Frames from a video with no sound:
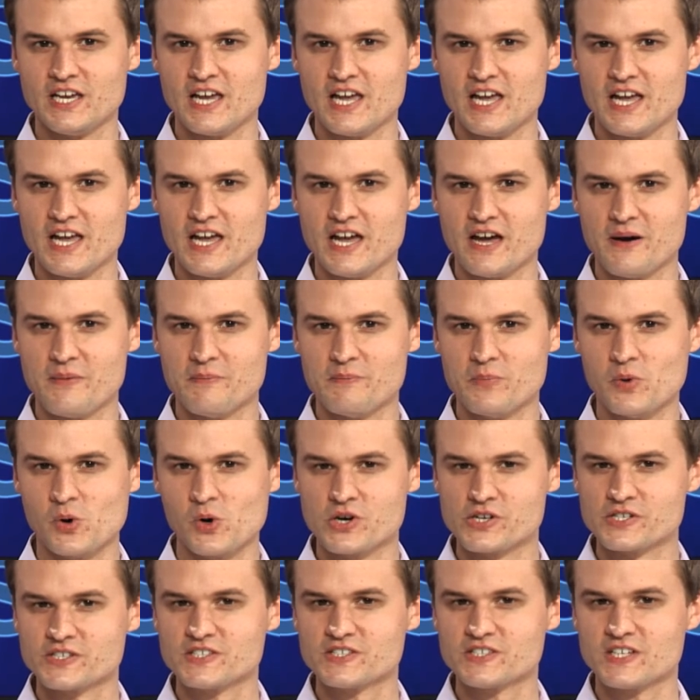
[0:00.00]
And
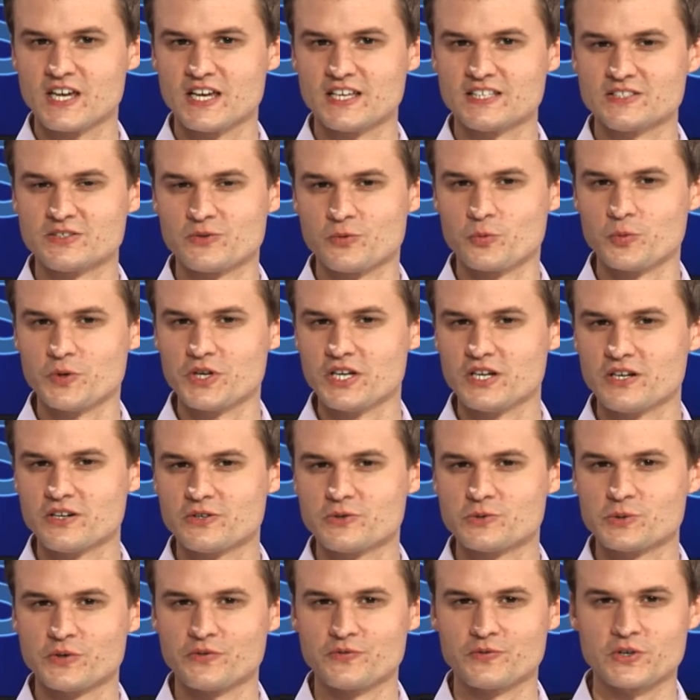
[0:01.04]
Morse has a
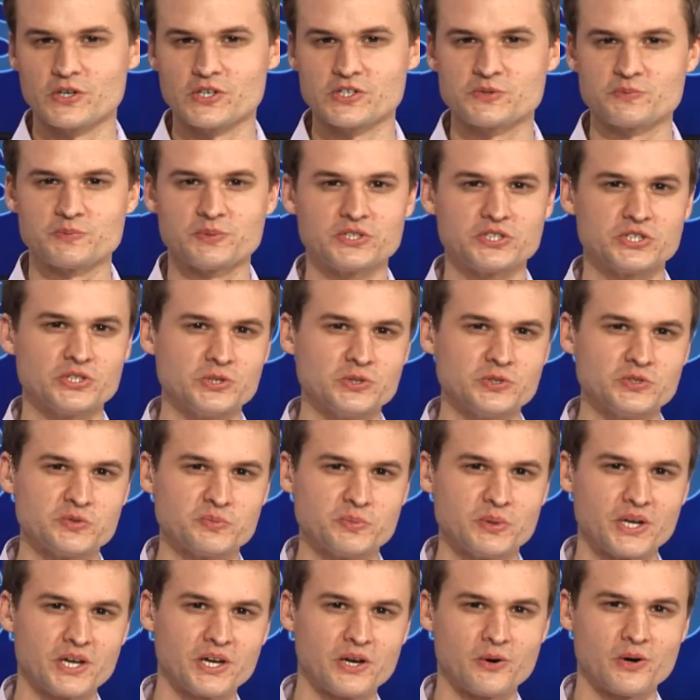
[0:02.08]
weird reverse platoon
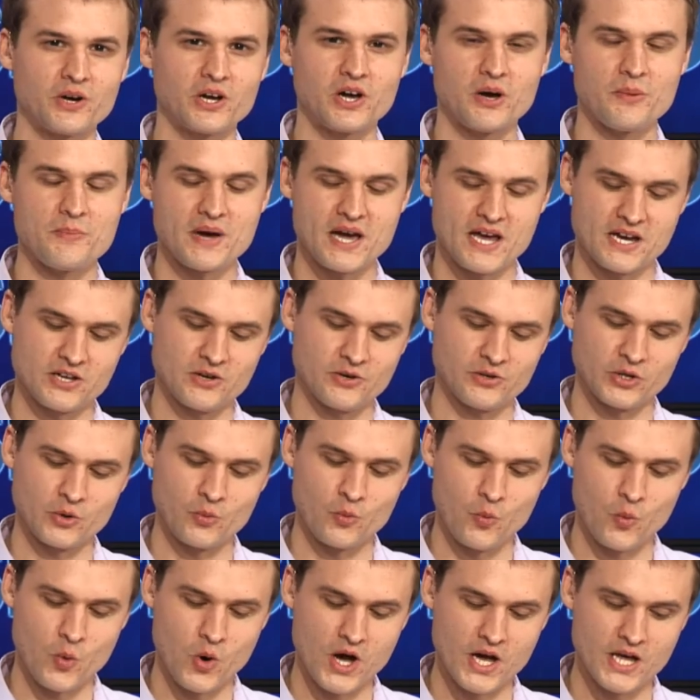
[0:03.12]
split going on, batting only
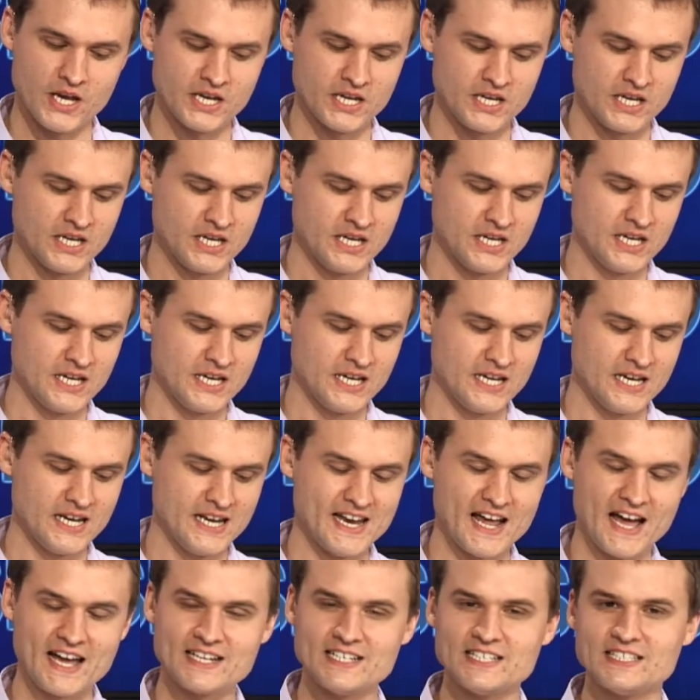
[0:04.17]

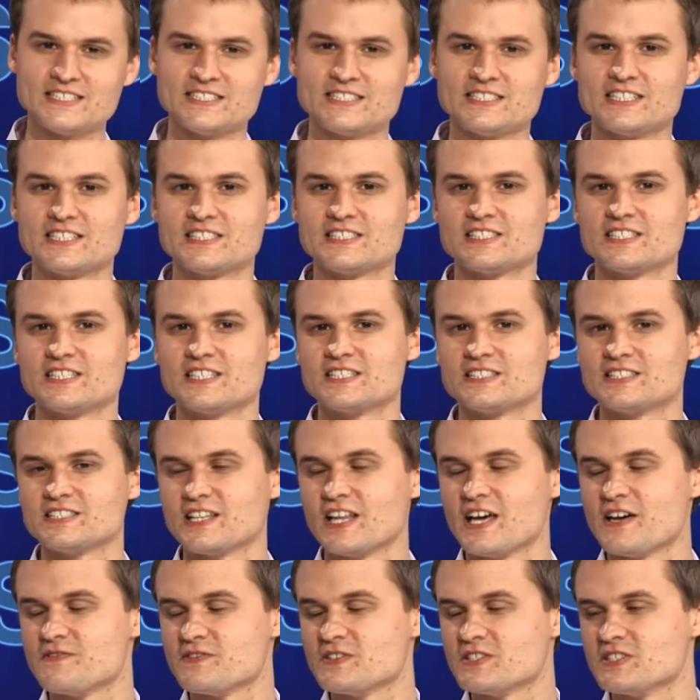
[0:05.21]
.196 against
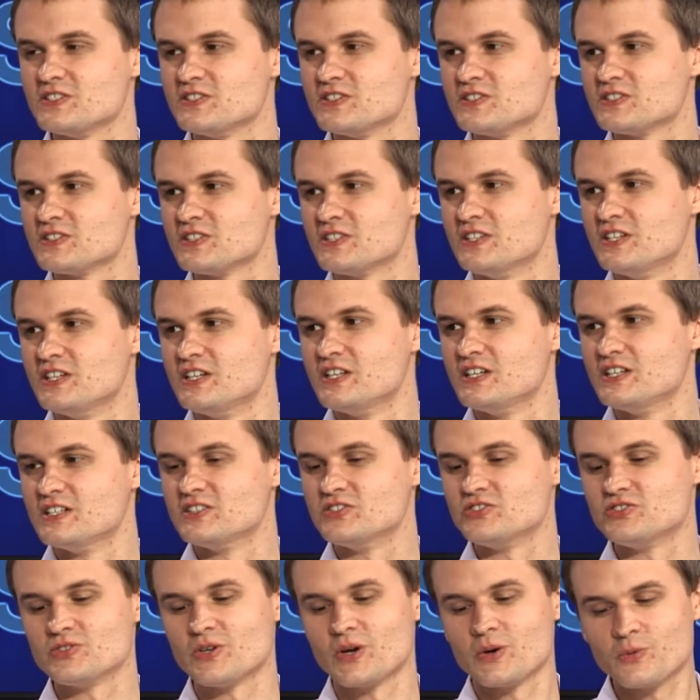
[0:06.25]
lefties.
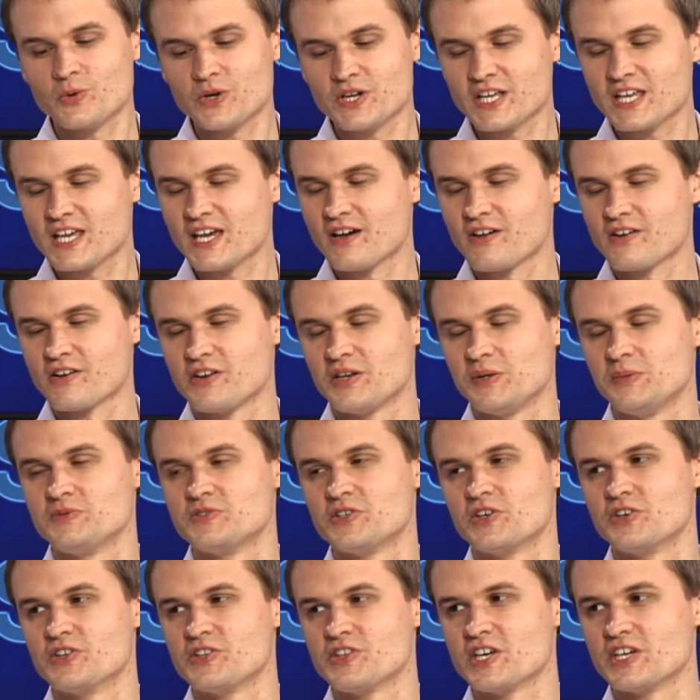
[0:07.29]
So I want to count on him
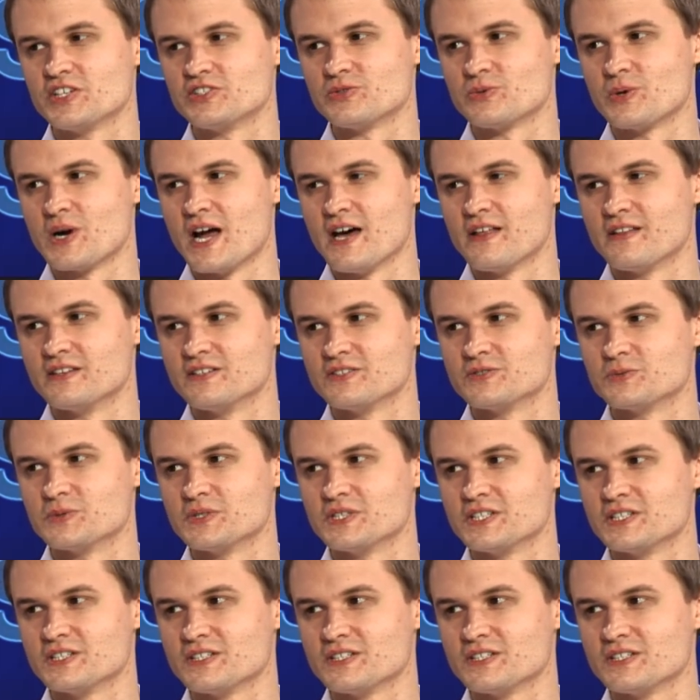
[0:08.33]
turning things around this week.